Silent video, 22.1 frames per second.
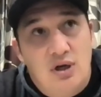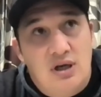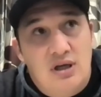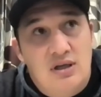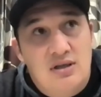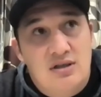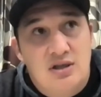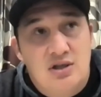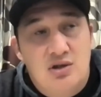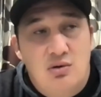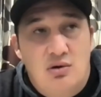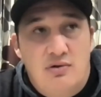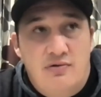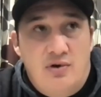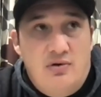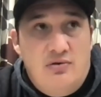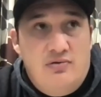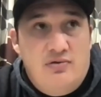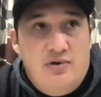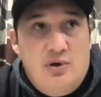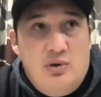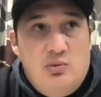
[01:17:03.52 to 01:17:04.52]
it continue to
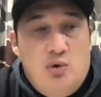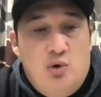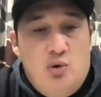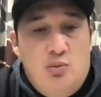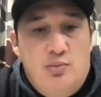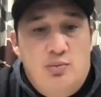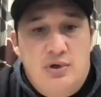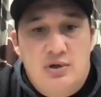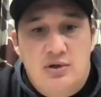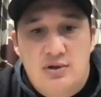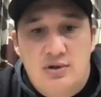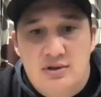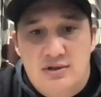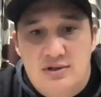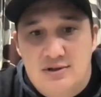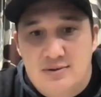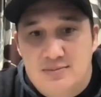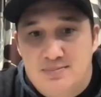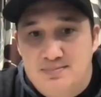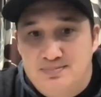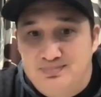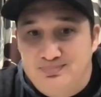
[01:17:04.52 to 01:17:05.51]
evolve? It will,
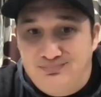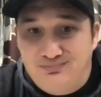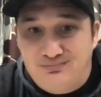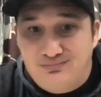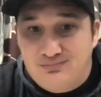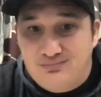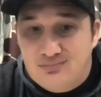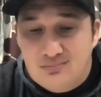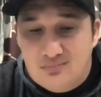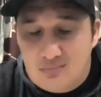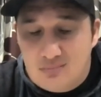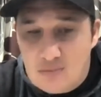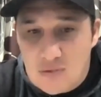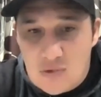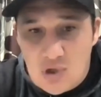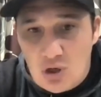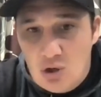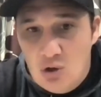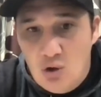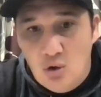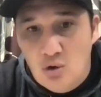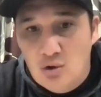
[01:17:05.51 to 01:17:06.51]
because
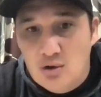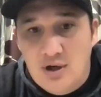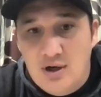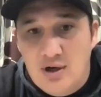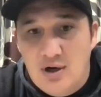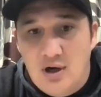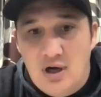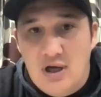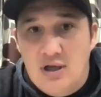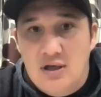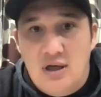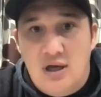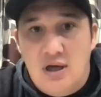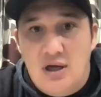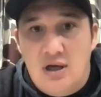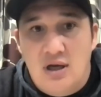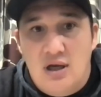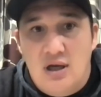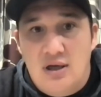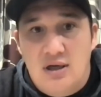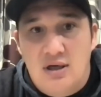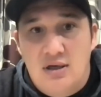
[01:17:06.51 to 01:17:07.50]
Ora and I are
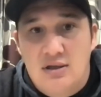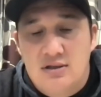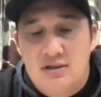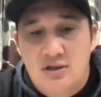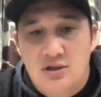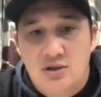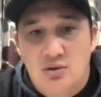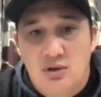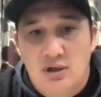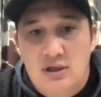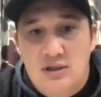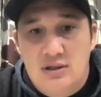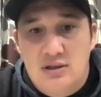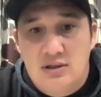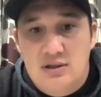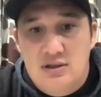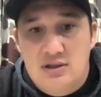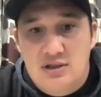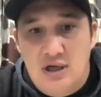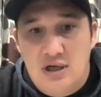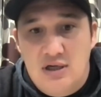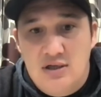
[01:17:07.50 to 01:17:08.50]
continually
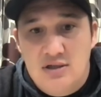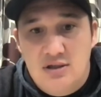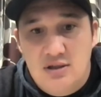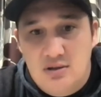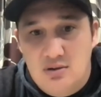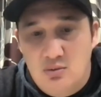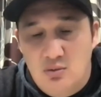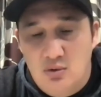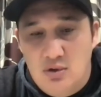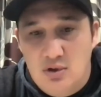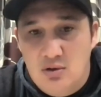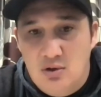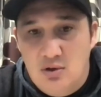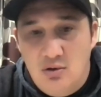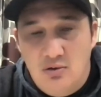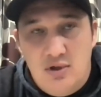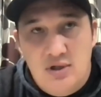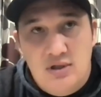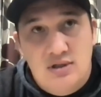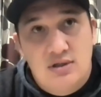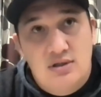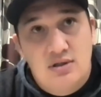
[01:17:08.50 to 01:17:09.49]
changing. You know,
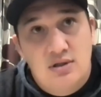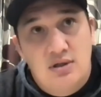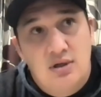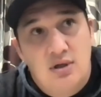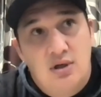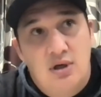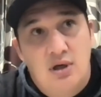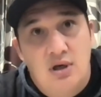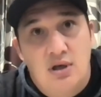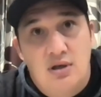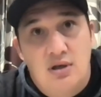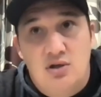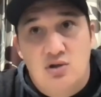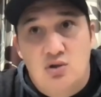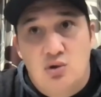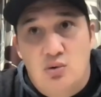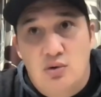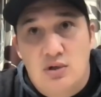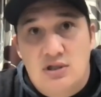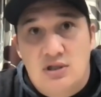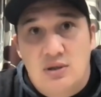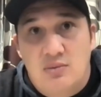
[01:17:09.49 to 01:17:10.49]
there's
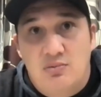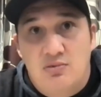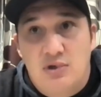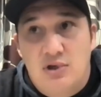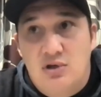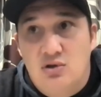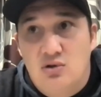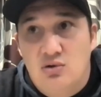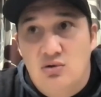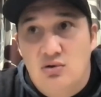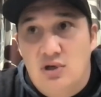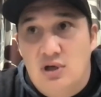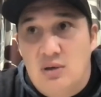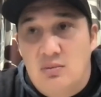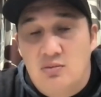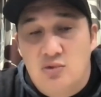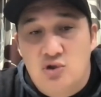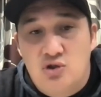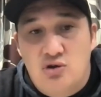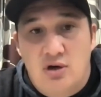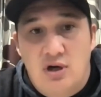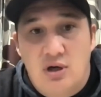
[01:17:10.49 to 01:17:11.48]
always something new that
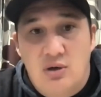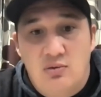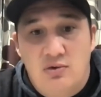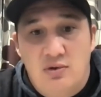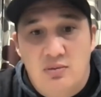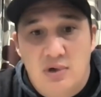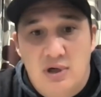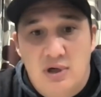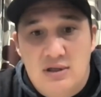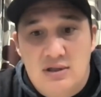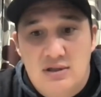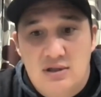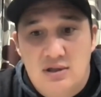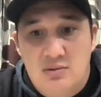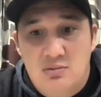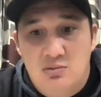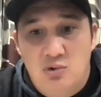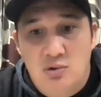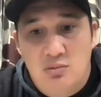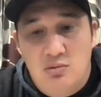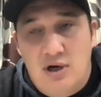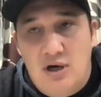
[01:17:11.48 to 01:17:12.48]
I'm trying with my team.
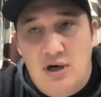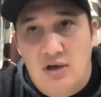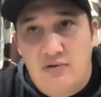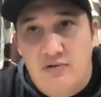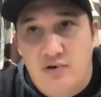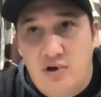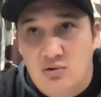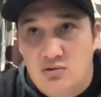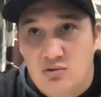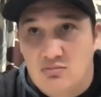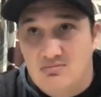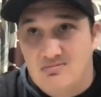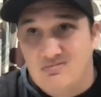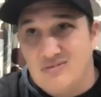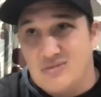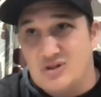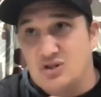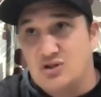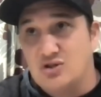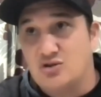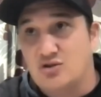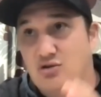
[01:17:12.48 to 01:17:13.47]
We might have our
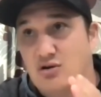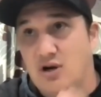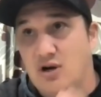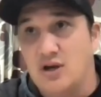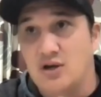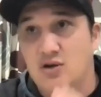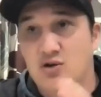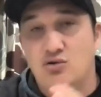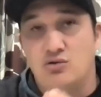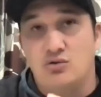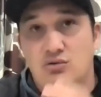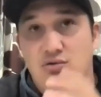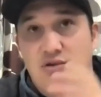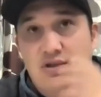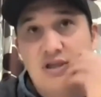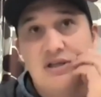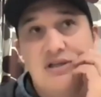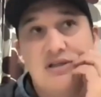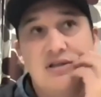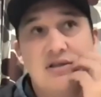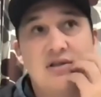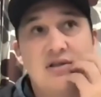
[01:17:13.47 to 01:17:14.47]
try and true
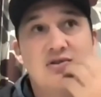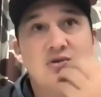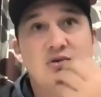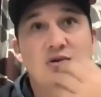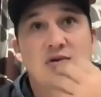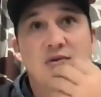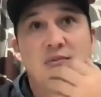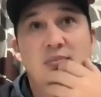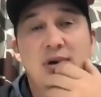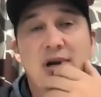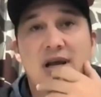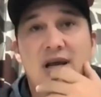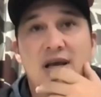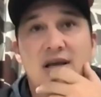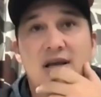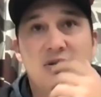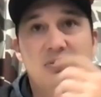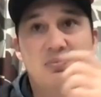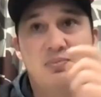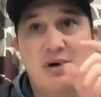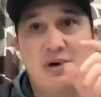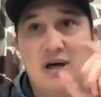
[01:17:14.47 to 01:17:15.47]
tested sort of
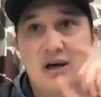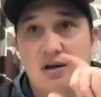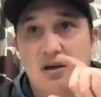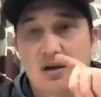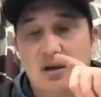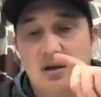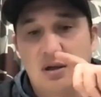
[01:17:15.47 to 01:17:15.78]
plans, but